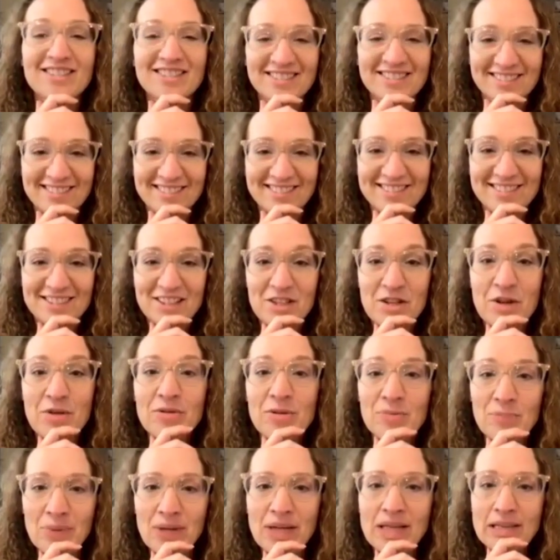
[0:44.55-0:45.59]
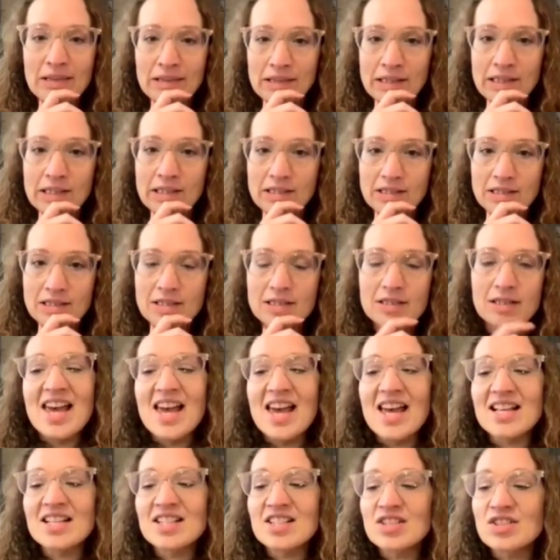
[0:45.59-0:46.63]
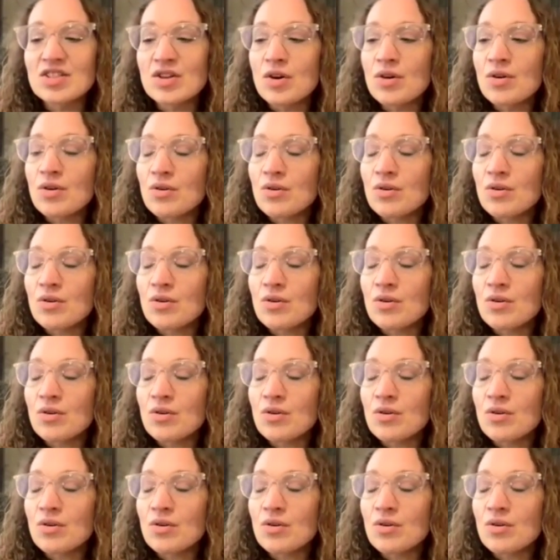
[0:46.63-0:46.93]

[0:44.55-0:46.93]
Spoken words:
The big things. So